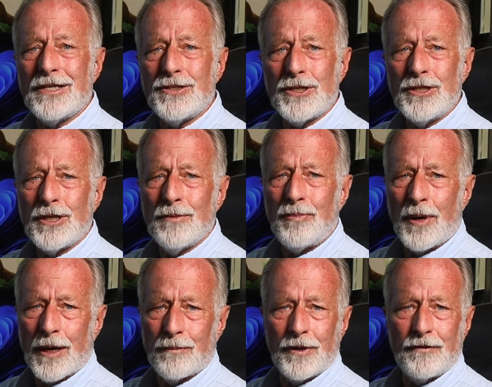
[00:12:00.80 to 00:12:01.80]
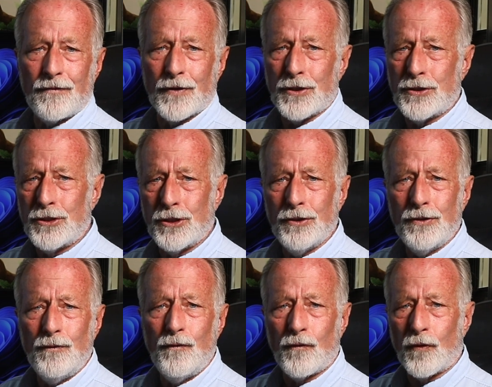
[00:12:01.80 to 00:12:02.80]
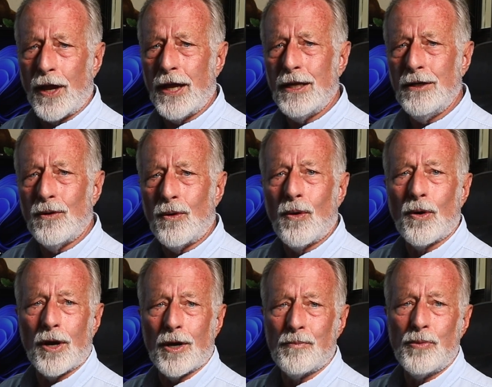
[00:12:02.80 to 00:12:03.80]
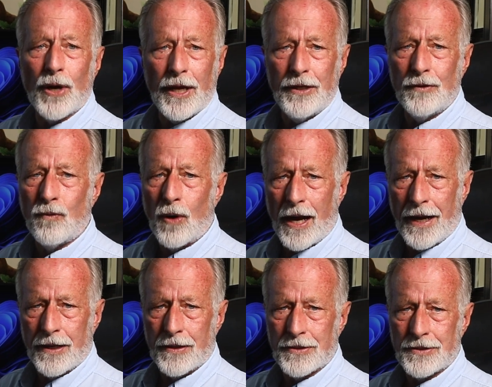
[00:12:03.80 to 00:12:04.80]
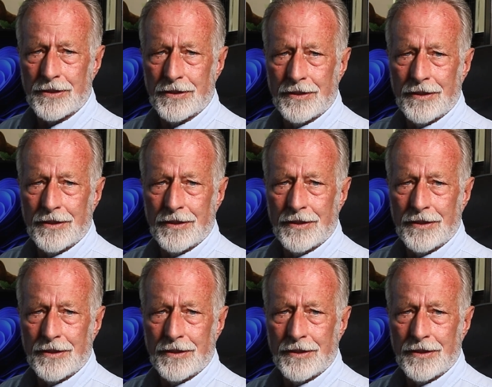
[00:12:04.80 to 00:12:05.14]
engine compartment for chewed, frayed, or abraded wires.